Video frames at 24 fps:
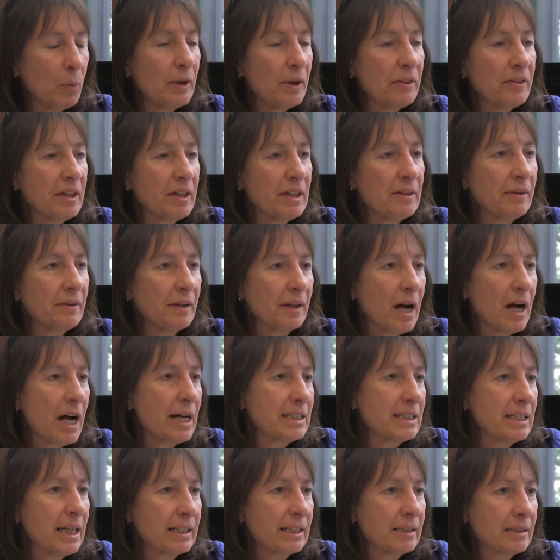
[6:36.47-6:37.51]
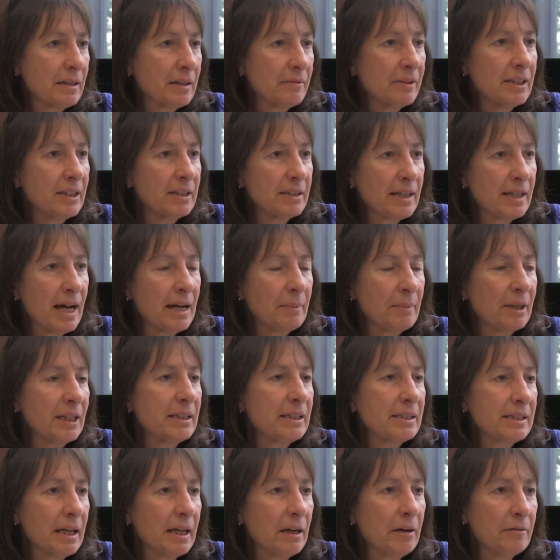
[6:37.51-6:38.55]
within the context of the assignment
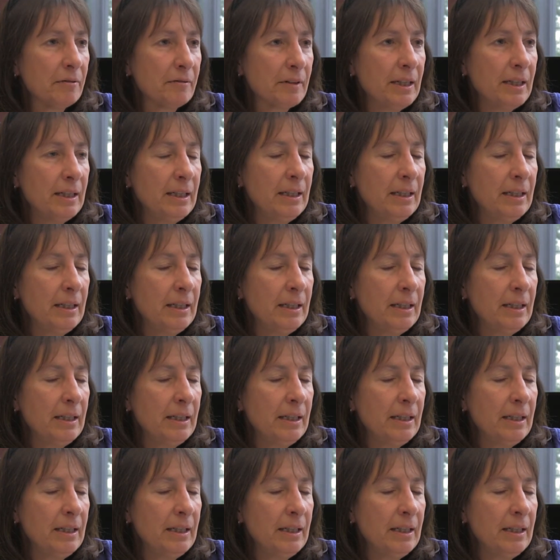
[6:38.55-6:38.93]
itself.